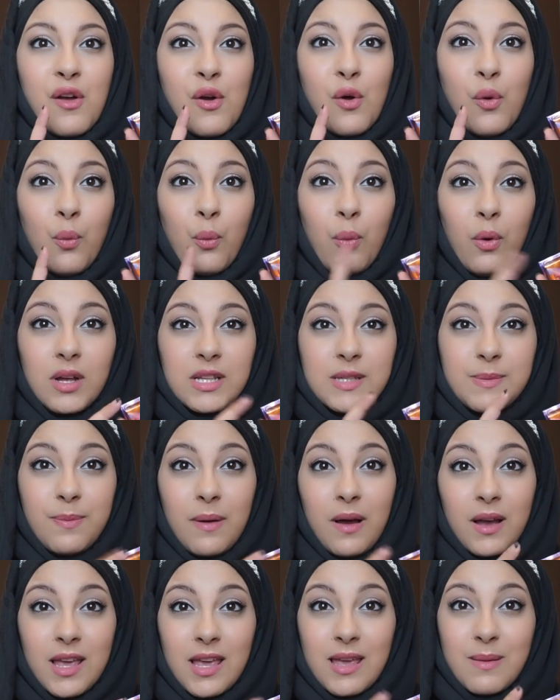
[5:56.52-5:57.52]
What's
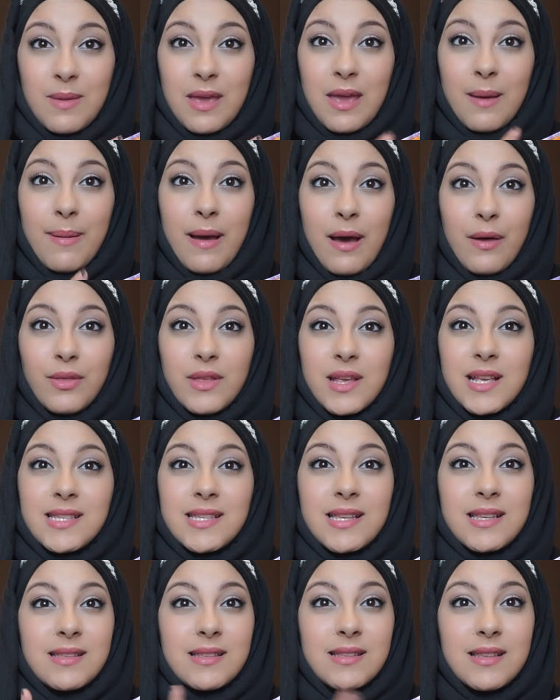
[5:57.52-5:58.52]
bugging me about
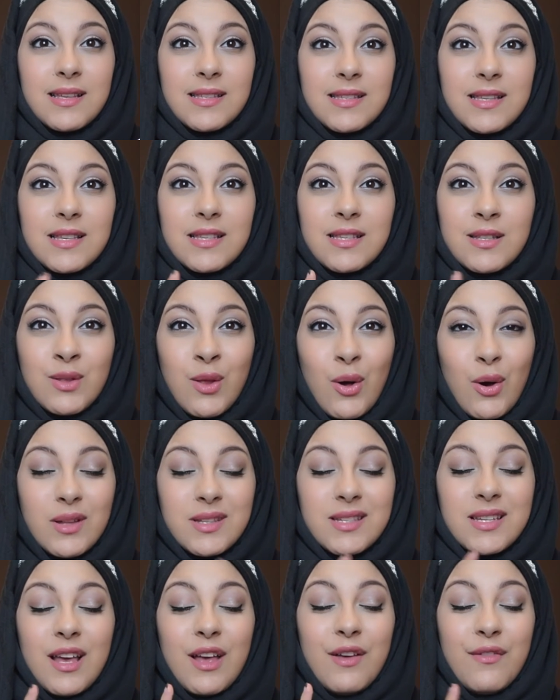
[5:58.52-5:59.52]
this is
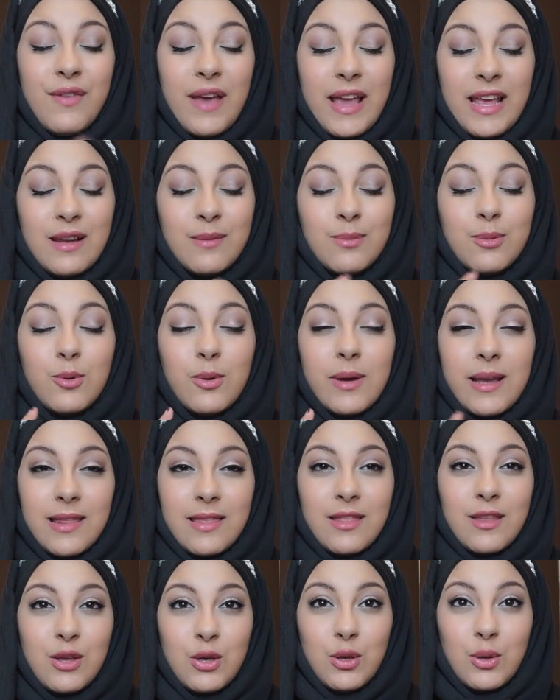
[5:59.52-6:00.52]
not available in
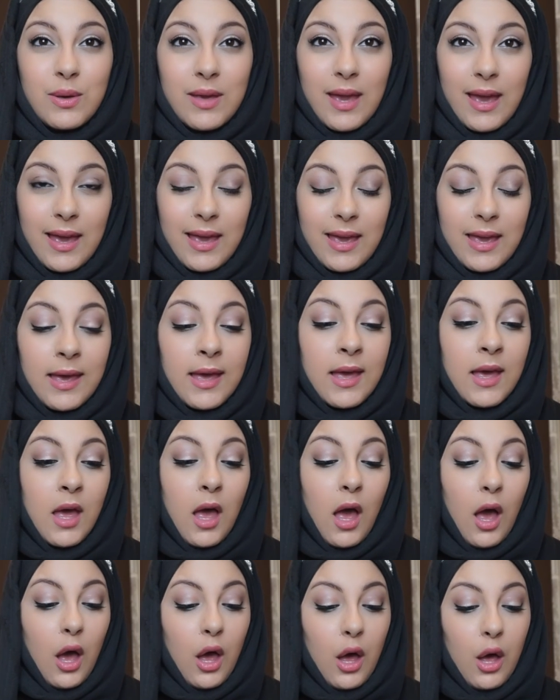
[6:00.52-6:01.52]
the
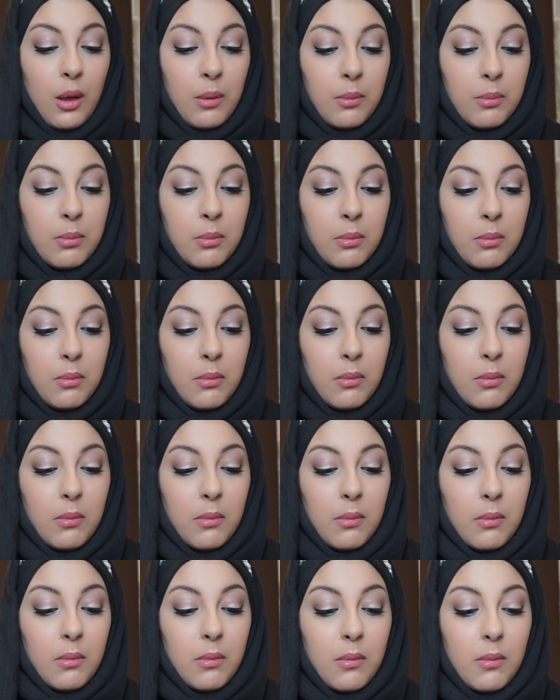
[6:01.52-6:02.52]
UK,
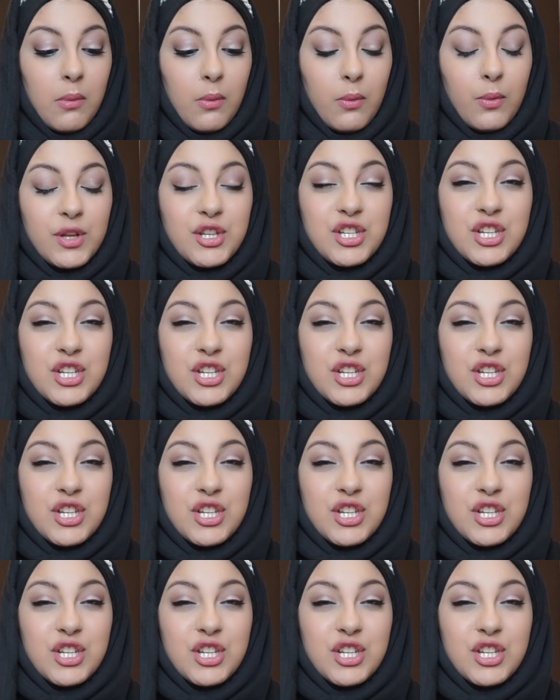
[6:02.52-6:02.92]
which